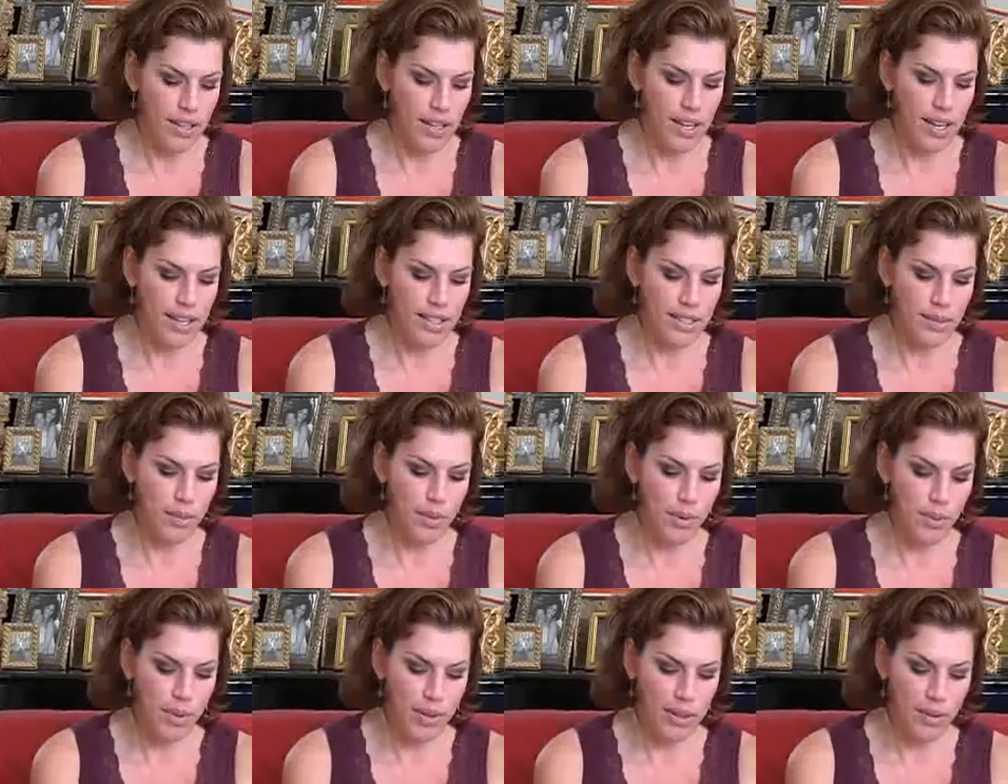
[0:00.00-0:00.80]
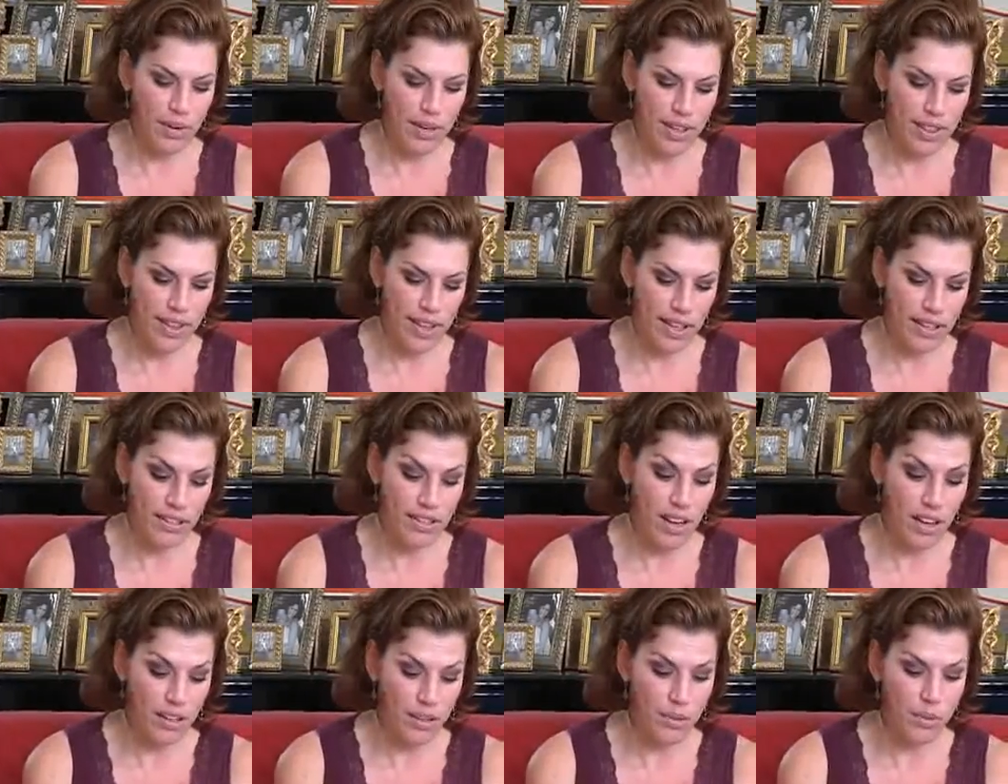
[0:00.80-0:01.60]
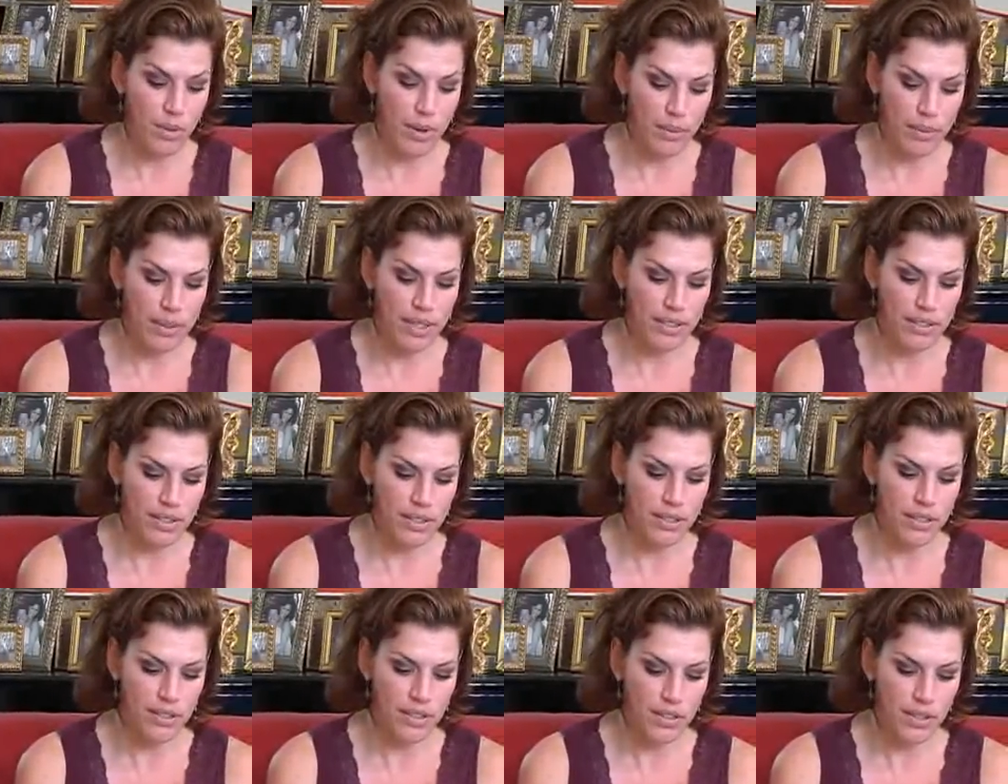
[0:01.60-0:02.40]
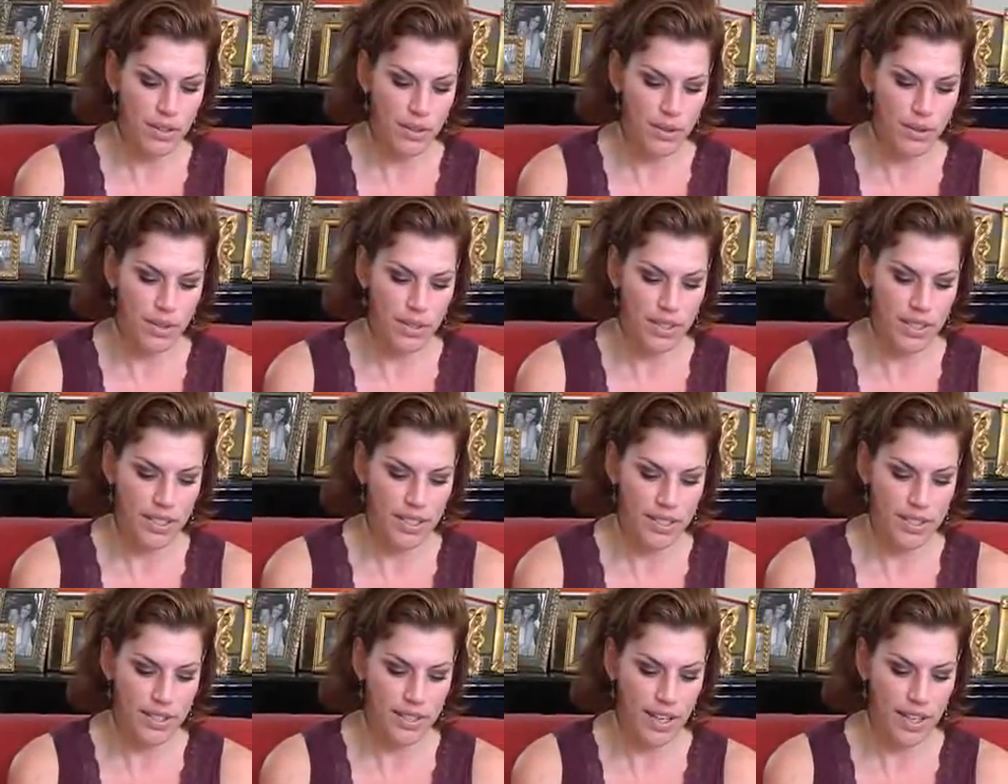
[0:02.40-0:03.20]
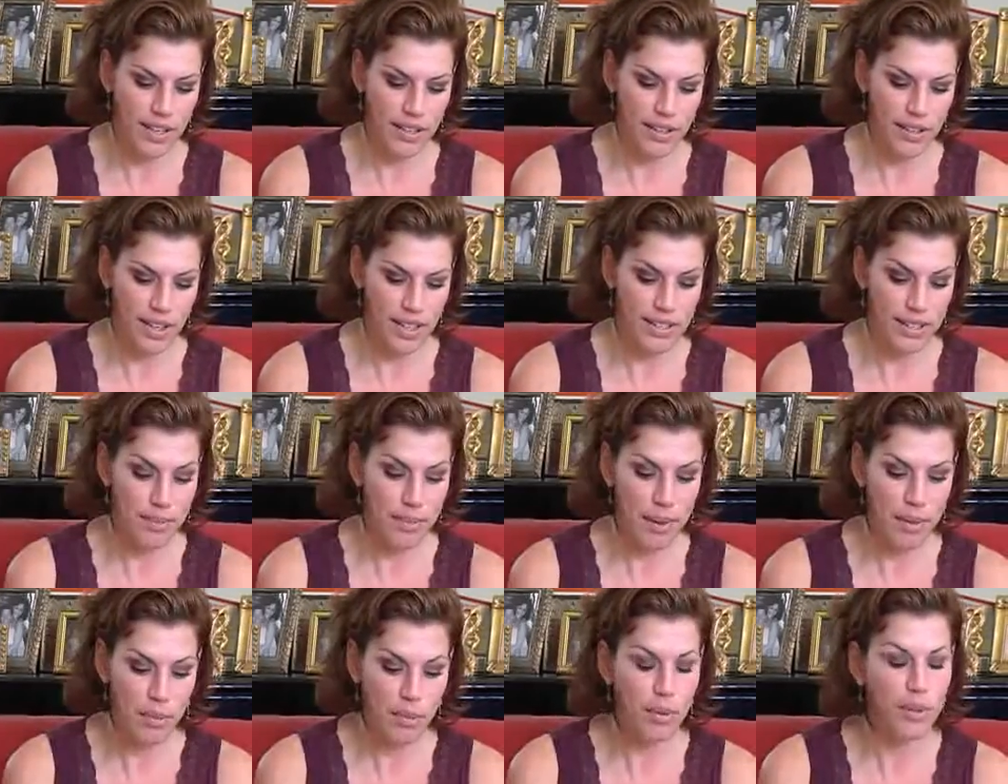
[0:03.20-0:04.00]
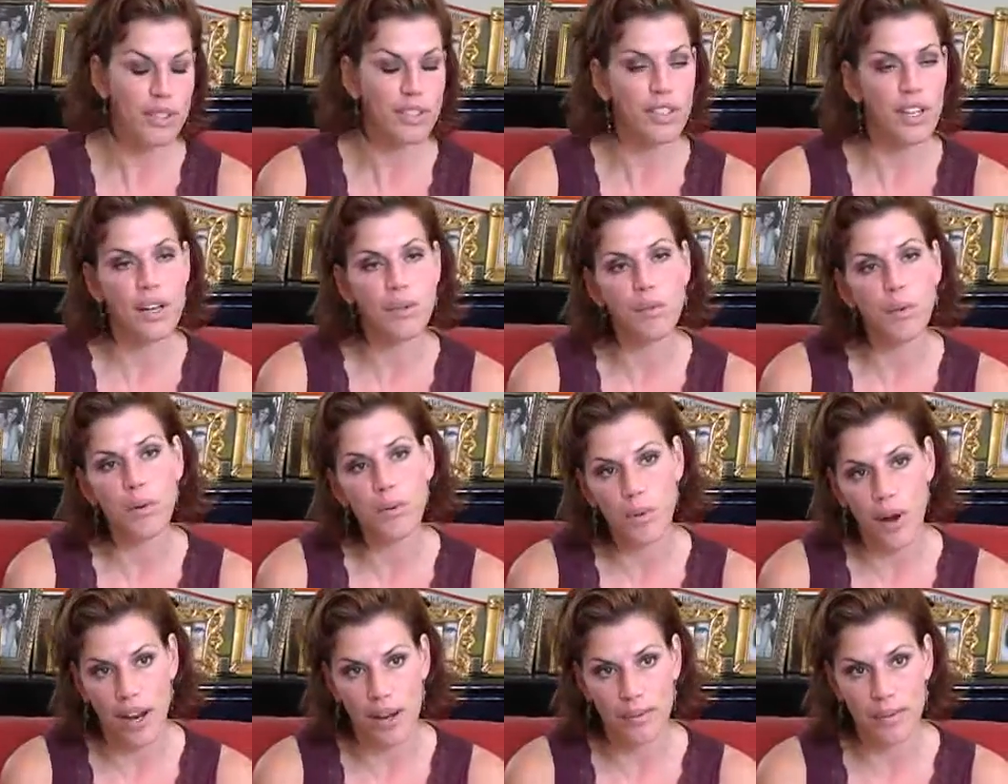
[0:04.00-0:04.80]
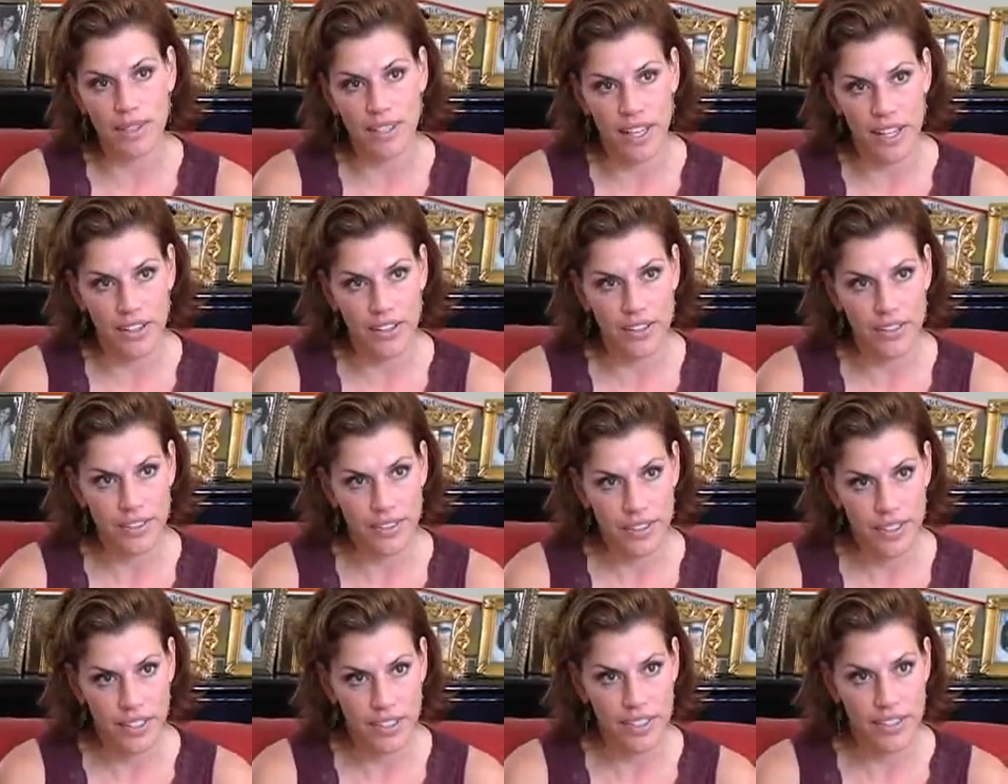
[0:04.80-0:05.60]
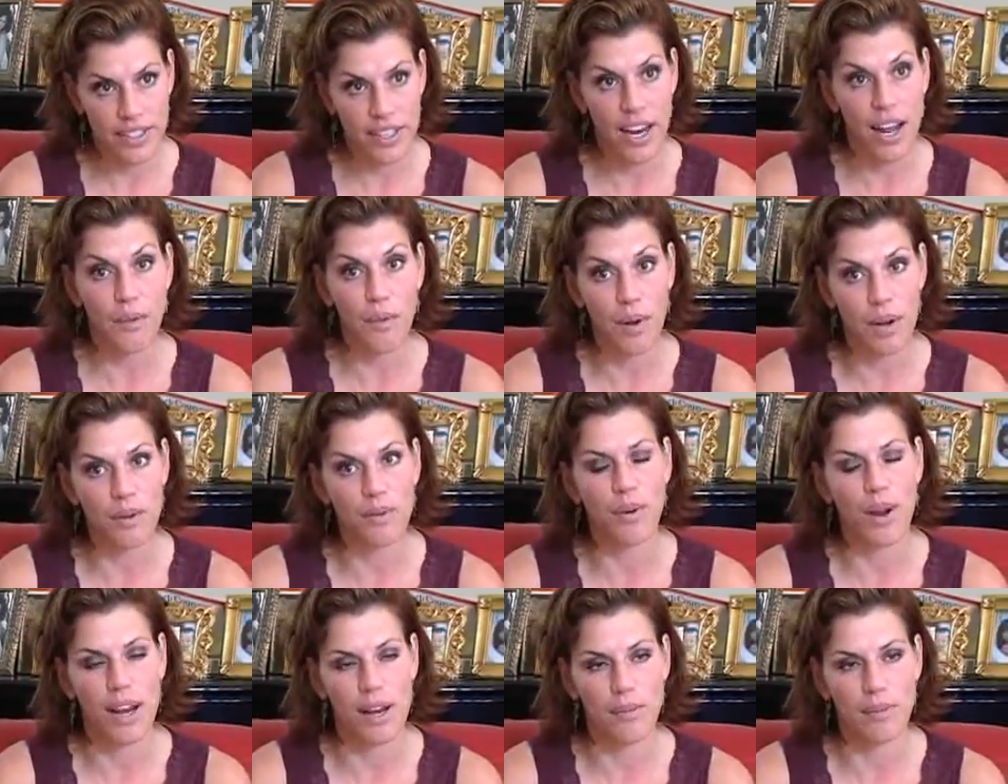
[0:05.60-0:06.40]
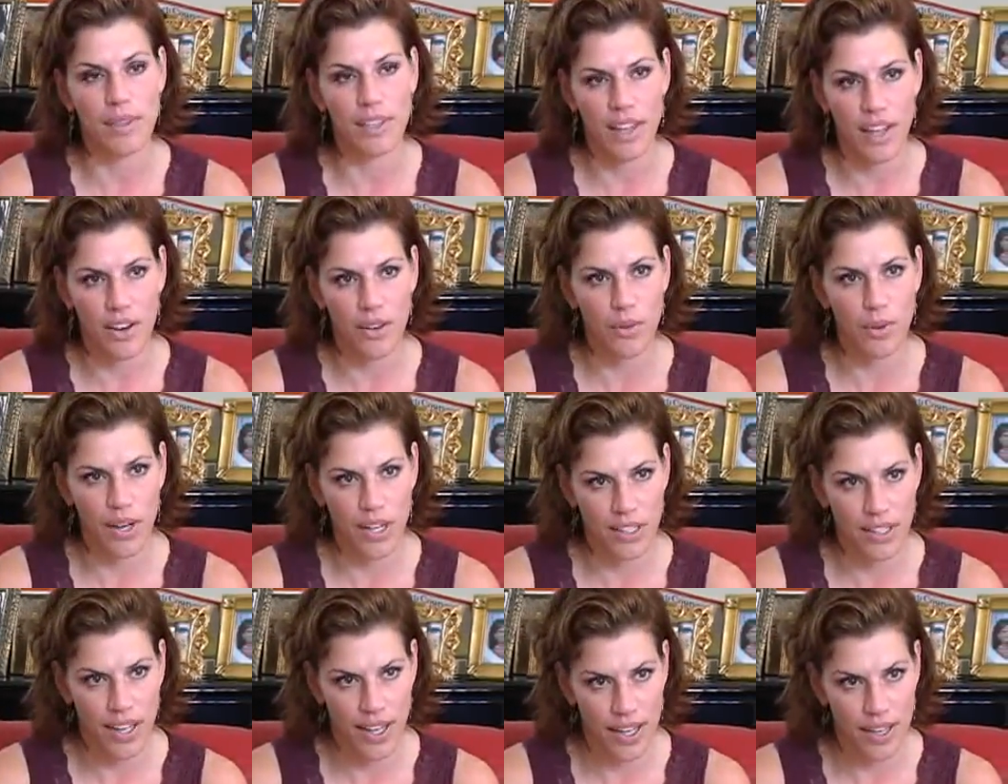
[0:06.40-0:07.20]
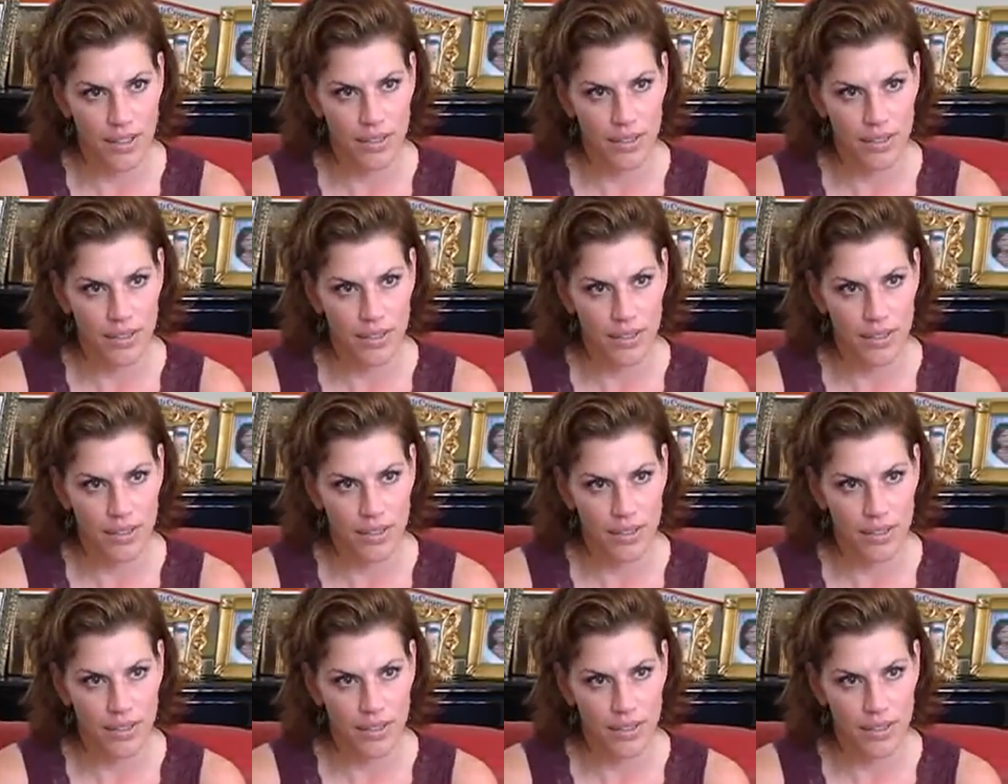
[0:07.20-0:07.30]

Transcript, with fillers: kid. And I said, we really want to thank Dr. Rimland too. And he said, I said, maybe when we're done, we'll write him a letter. And he said, I want to write him a letter right